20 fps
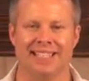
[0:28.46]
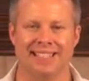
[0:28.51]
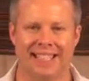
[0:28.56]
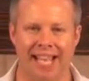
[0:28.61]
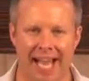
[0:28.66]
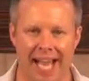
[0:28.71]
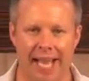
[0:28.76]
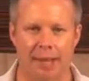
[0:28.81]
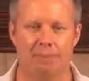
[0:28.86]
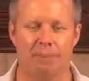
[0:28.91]

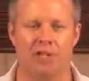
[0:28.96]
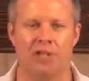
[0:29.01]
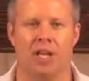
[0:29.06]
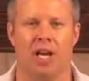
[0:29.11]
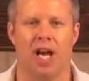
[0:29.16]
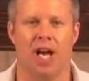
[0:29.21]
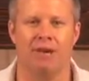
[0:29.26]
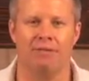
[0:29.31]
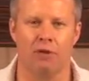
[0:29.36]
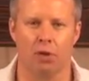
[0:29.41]
types
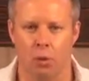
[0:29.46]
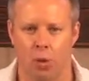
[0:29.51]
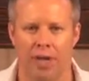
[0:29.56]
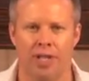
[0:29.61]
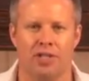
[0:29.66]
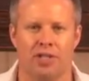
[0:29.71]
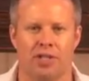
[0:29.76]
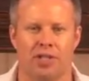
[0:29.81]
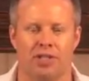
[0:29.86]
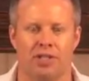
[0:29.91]
of
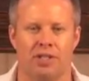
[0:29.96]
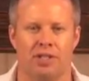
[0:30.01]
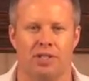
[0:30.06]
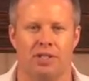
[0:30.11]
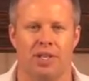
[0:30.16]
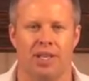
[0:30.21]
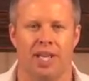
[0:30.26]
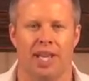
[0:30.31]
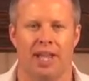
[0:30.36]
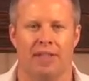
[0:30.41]

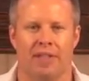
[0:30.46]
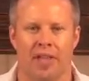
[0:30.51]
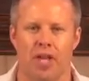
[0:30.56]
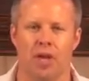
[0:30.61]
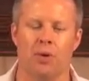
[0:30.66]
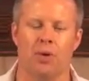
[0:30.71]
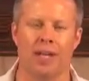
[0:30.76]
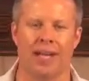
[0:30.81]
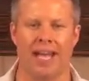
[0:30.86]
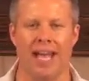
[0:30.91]
questions that
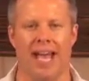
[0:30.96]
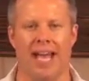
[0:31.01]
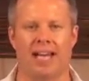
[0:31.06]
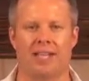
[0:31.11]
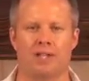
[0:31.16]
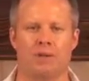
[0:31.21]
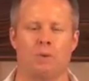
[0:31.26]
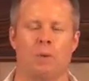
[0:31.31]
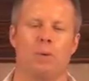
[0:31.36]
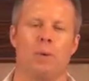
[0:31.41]
you can
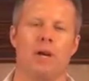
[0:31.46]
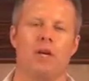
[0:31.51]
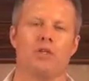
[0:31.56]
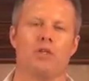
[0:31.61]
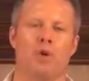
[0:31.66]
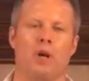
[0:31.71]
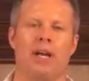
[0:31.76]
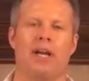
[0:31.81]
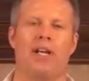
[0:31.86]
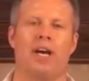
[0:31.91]
ask when we are
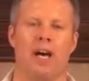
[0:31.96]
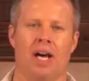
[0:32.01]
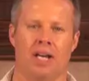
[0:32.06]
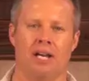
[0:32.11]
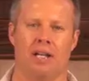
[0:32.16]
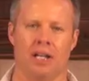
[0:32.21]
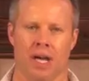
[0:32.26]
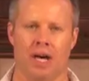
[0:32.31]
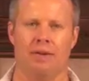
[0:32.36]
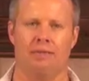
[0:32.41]
trying to
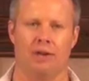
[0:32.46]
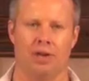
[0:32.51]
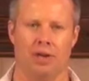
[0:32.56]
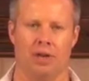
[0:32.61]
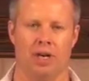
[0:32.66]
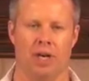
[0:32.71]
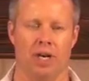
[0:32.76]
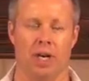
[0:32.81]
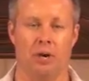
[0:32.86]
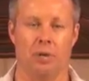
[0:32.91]

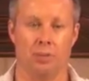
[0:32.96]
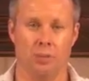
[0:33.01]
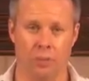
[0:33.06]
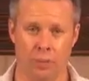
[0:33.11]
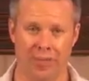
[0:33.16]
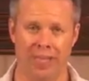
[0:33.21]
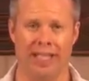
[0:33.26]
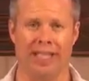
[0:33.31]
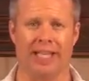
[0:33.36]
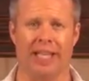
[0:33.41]
uncover
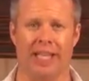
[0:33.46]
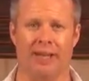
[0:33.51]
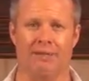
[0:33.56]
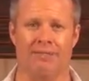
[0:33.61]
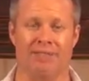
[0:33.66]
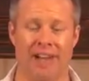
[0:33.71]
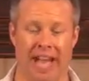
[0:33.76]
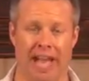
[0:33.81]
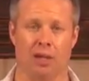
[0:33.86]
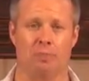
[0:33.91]
really
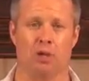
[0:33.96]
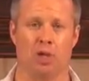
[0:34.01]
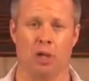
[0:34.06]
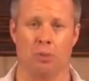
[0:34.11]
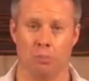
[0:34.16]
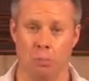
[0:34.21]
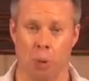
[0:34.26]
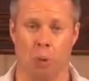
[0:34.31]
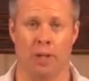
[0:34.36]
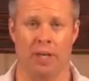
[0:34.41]
valuable,
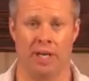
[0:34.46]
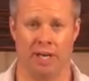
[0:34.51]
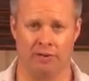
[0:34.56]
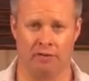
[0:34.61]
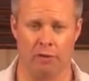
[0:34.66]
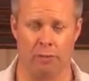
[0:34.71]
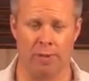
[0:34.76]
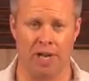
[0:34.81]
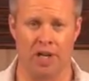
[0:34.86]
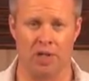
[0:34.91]
important
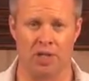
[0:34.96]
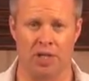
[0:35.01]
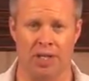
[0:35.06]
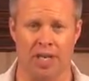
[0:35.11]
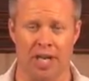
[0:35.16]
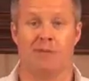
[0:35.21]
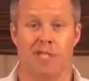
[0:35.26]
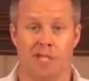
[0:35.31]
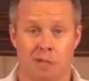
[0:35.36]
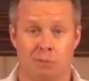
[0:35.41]
information,
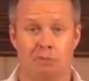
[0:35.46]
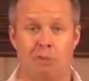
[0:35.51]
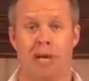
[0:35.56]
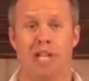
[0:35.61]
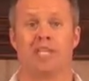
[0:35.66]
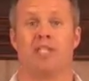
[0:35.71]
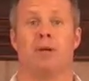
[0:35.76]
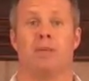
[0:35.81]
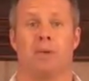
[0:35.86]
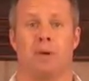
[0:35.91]

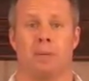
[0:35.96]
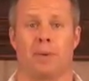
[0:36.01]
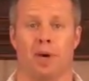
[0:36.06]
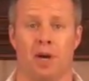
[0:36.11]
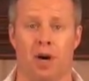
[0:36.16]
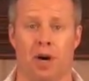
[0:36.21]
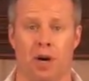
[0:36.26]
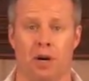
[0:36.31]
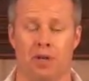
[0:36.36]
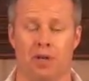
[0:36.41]
especially when it
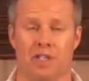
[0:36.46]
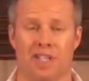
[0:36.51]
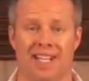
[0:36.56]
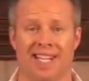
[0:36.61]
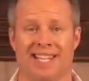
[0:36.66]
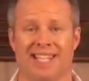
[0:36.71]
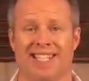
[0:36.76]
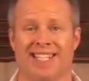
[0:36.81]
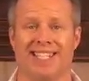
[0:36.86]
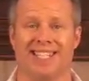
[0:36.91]
regards
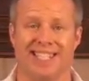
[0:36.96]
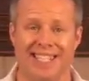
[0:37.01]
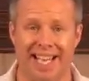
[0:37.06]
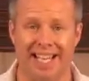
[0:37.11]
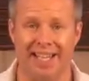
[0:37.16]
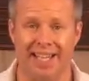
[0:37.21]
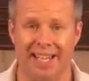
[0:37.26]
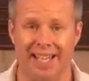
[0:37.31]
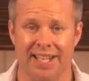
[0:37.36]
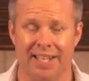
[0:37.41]
to
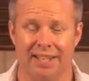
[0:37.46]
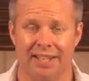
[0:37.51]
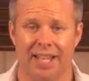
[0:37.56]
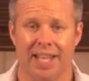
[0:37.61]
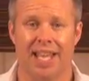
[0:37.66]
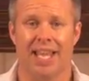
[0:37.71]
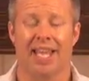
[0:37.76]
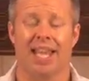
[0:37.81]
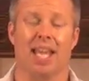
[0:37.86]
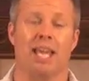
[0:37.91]
selling.
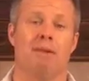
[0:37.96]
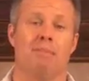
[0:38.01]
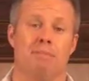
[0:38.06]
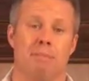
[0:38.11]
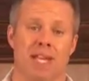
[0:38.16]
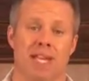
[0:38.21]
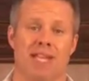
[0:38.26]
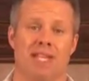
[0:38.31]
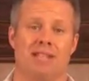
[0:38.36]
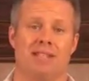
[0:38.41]
It
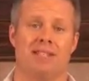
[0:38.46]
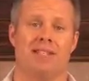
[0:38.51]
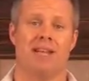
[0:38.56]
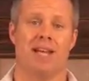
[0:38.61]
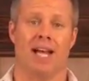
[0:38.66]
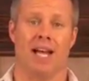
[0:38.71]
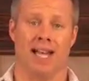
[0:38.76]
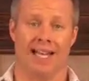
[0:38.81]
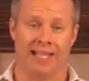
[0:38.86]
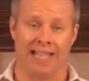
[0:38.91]
means
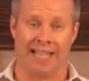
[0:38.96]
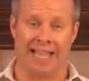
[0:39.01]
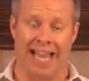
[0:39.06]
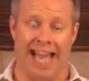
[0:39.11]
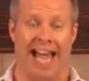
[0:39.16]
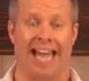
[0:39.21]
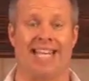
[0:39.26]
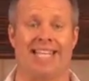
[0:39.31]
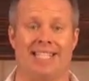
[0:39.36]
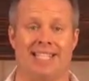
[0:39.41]
a
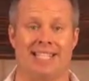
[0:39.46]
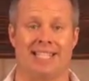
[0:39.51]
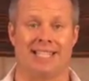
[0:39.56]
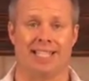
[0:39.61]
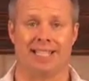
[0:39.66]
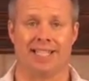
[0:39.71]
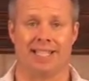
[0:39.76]
lot